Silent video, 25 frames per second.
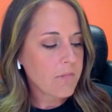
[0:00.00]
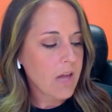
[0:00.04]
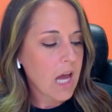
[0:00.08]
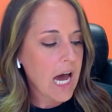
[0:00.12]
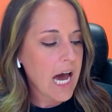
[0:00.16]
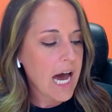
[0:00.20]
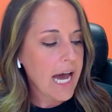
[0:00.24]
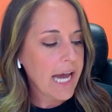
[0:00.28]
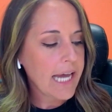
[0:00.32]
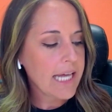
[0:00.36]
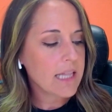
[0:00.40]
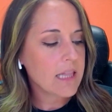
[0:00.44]

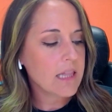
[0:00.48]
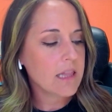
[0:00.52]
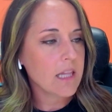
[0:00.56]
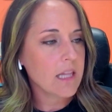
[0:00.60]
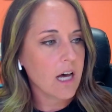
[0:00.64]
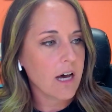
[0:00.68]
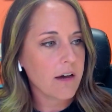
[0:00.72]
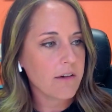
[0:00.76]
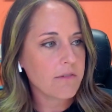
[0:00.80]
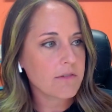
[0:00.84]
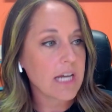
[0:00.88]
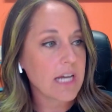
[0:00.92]
I
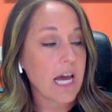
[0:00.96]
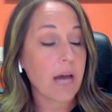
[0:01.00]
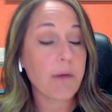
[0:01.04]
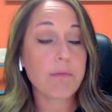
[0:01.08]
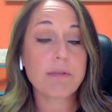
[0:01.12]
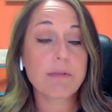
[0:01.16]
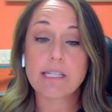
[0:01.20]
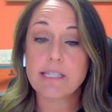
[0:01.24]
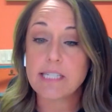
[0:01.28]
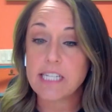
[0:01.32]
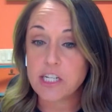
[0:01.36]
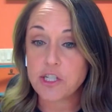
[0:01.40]
was
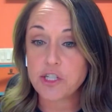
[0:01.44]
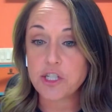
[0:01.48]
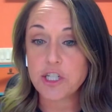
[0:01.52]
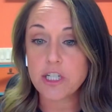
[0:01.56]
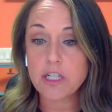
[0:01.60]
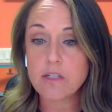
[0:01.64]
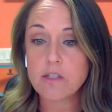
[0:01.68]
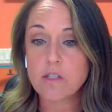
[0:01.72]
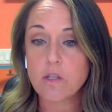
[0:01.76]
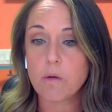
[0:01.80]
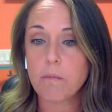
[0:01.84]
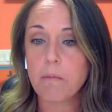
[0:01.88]
a teacher.
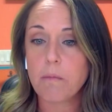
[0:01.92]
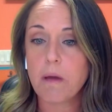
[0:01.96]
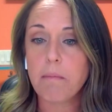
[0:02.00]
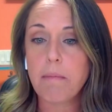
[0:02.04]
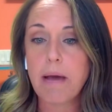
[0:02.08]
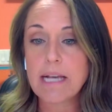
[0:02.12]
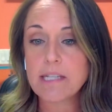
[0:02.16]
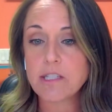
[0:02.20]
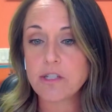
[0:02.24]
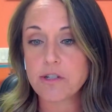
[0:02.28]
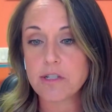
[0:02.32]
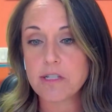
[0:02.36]
So my
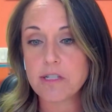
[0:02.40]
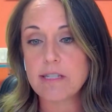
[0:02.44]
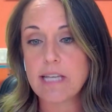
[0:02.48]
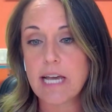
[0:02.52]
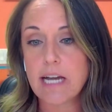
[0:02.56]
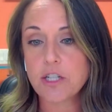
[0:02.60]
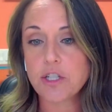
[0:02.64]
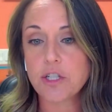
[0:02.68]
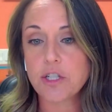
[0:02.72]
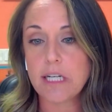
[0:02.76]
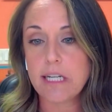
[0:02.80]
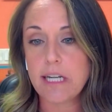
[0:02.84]
master's is
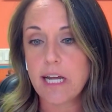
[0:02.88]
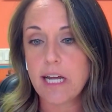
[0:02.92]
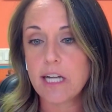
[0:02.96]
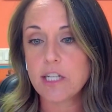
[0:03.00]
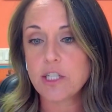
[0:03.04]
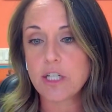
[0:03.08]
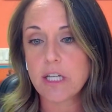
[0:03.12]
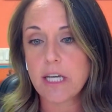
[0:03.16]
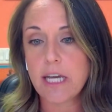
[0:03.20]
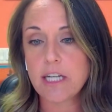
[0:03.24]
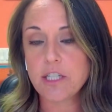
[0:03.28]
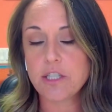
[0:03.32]
actually in
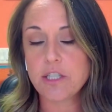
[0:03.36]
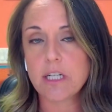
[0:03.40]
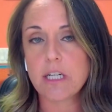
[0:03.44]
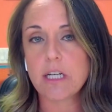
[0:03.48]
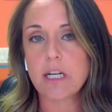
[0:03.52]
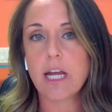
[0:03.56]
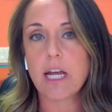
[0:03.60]
education.